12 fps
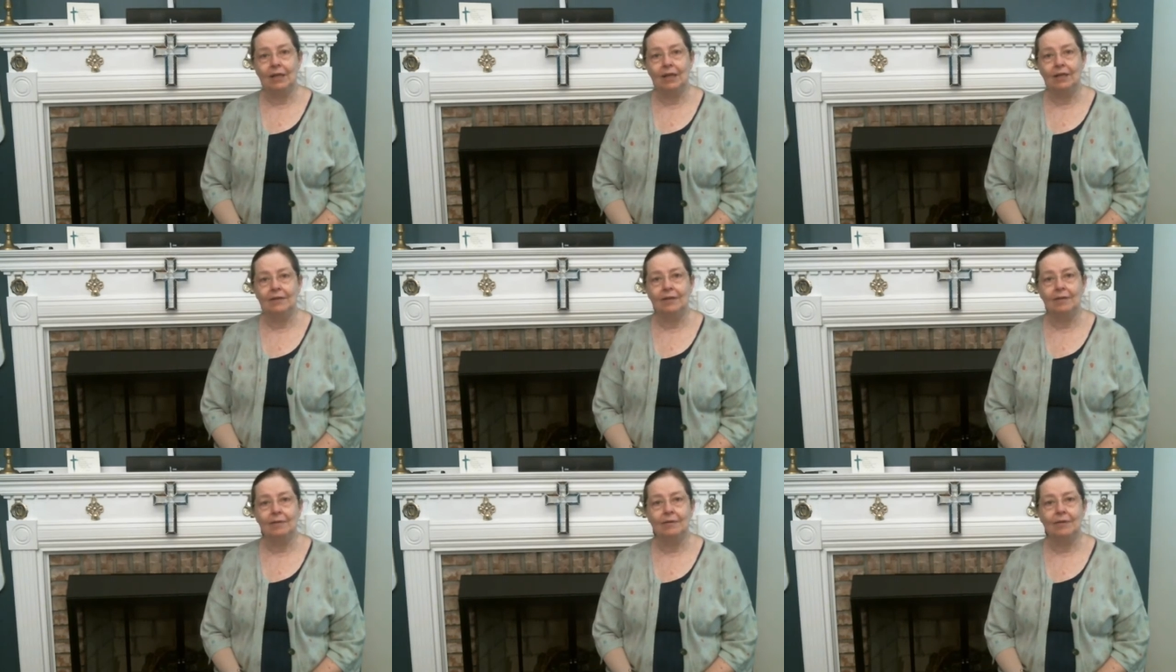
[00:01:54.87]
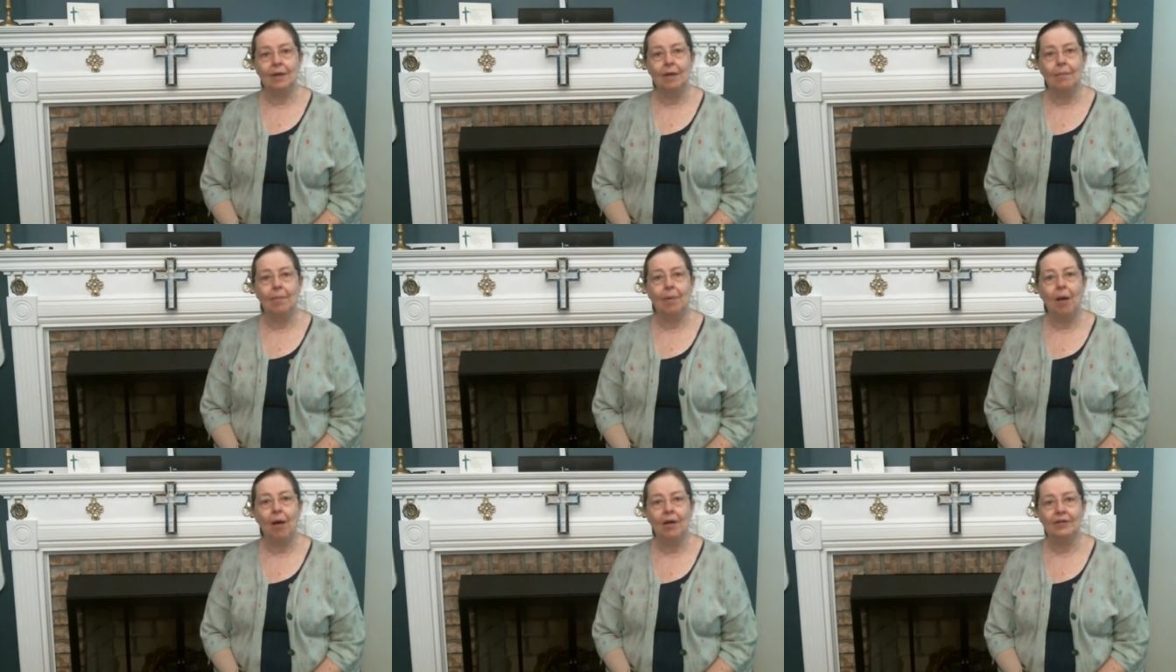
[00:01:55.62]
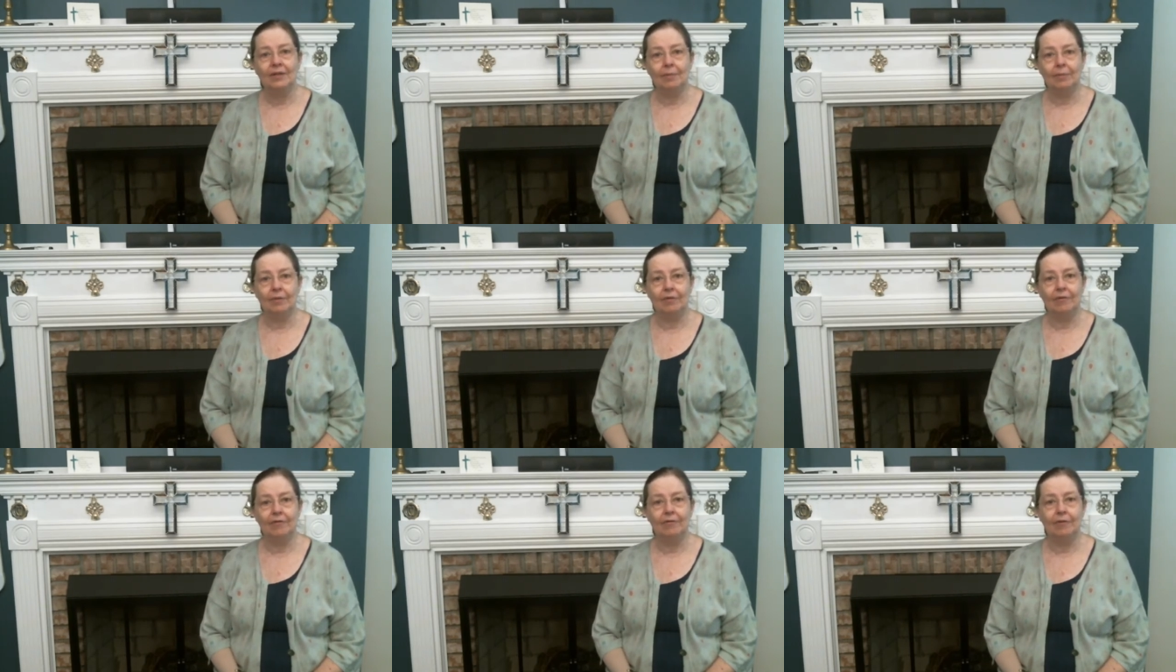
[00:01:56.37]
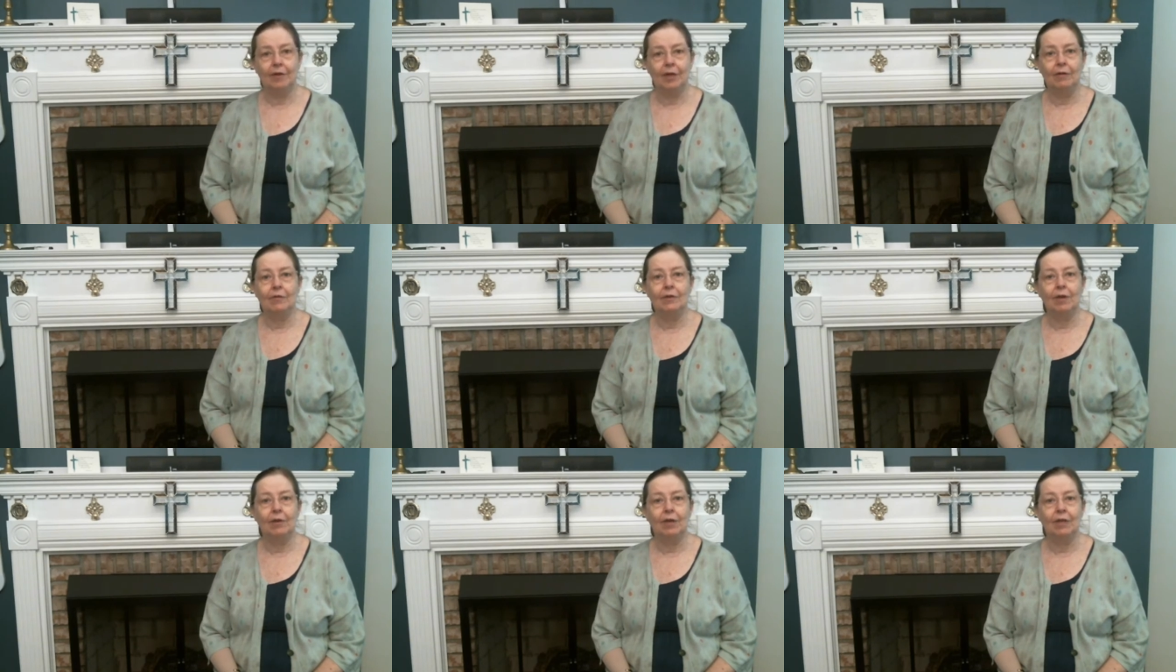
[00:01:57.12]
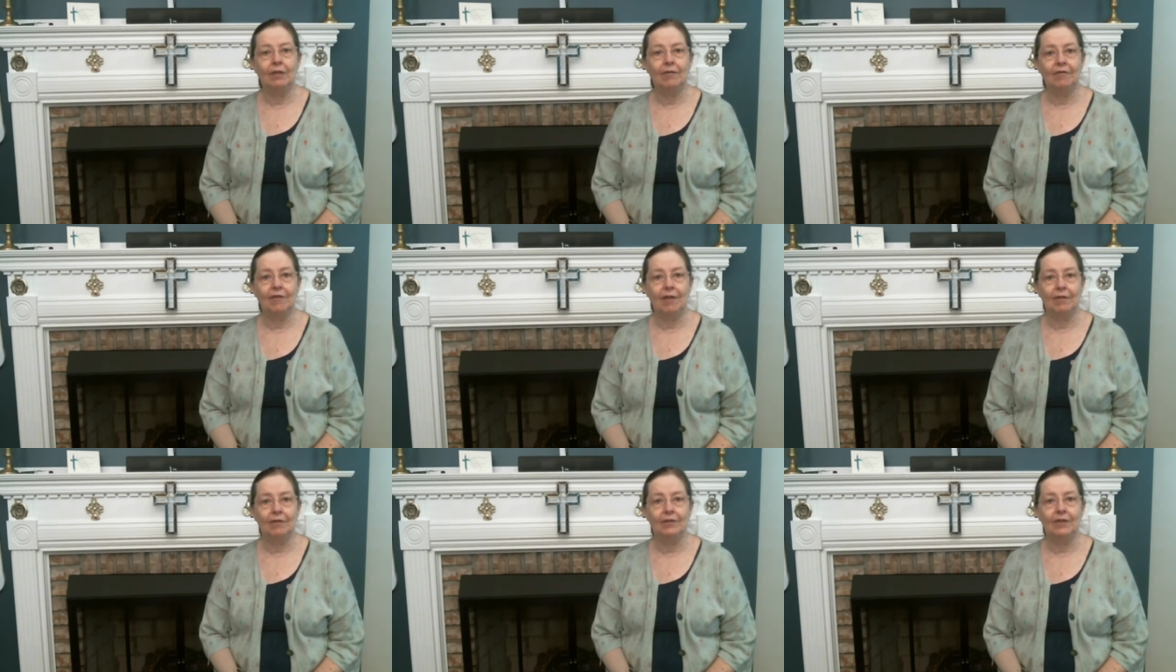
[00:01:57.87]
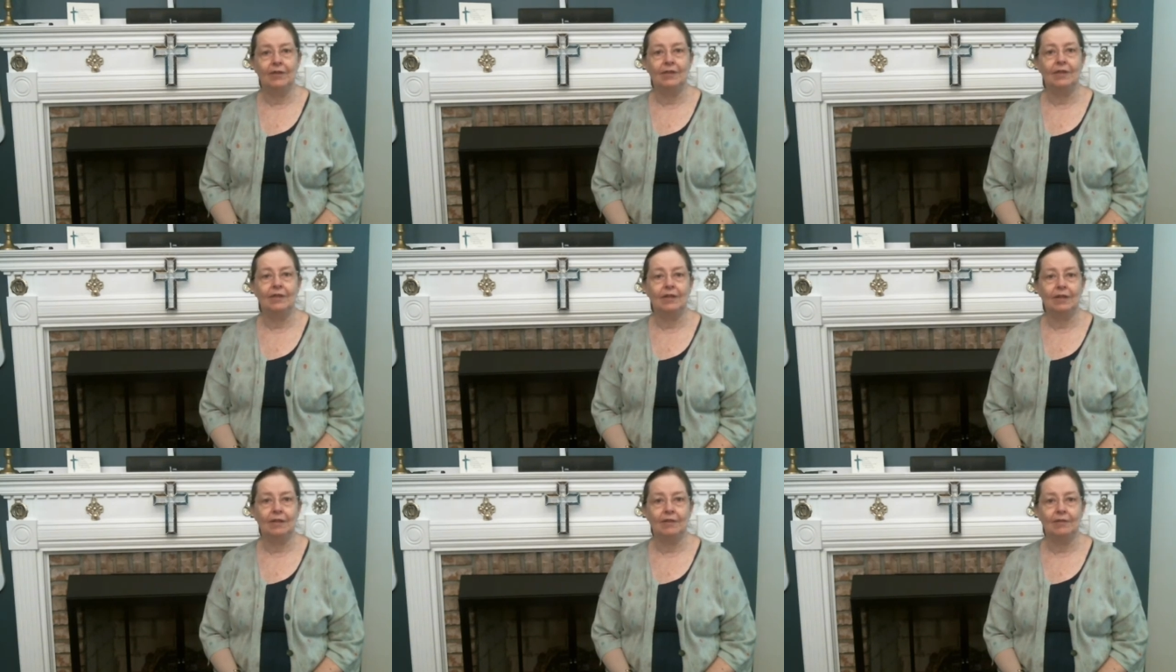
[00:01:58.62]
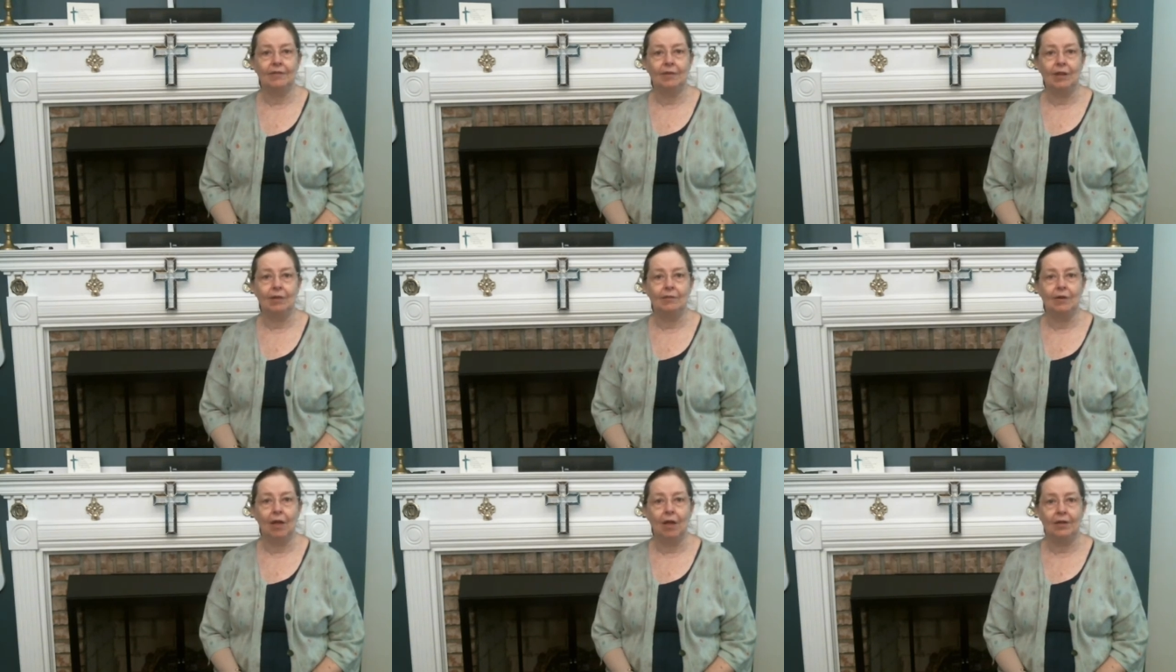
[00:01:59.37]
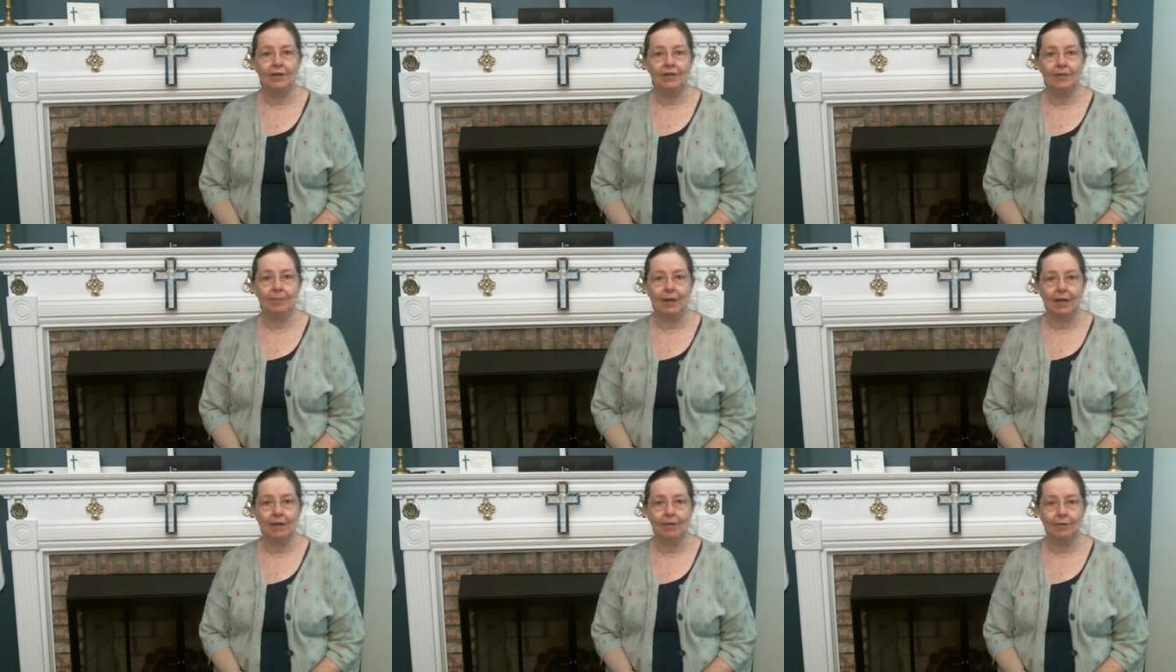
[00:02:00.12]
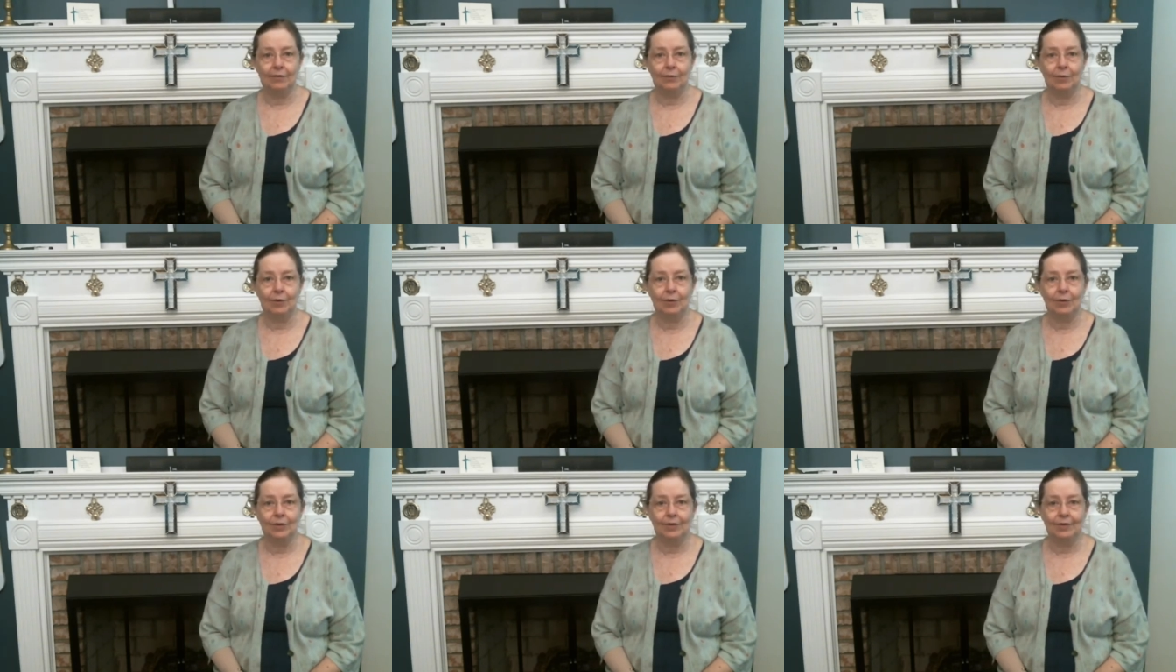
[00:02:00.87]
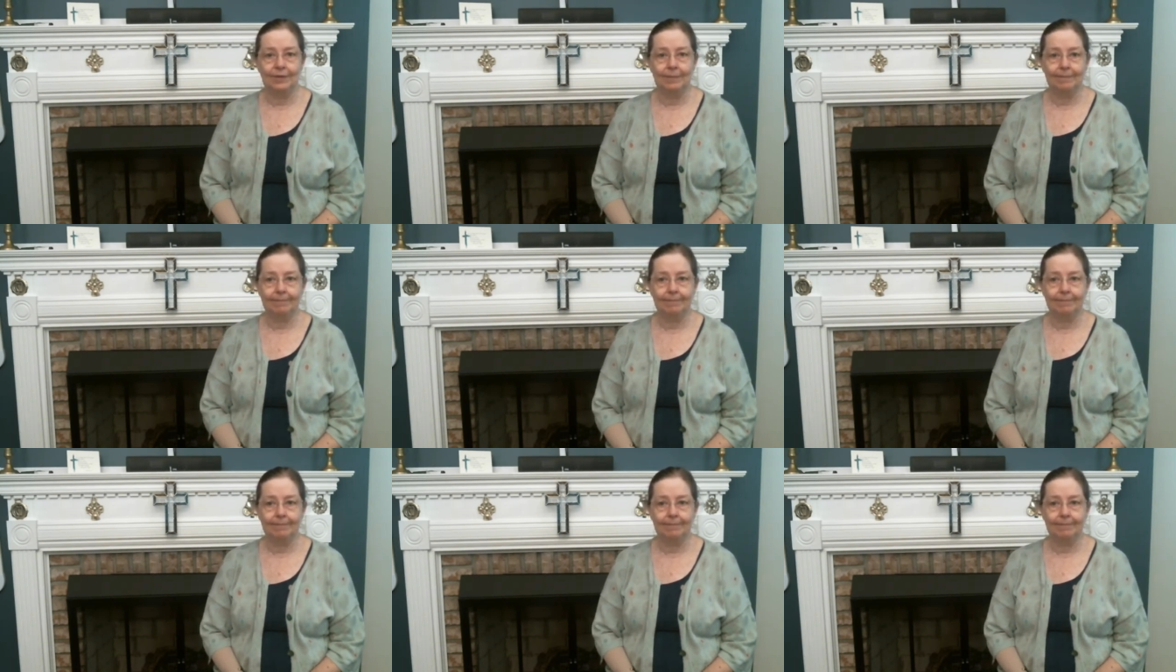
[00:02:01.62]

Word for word: is as impossible for you to go get the feathers as it is for you to unspeak those words.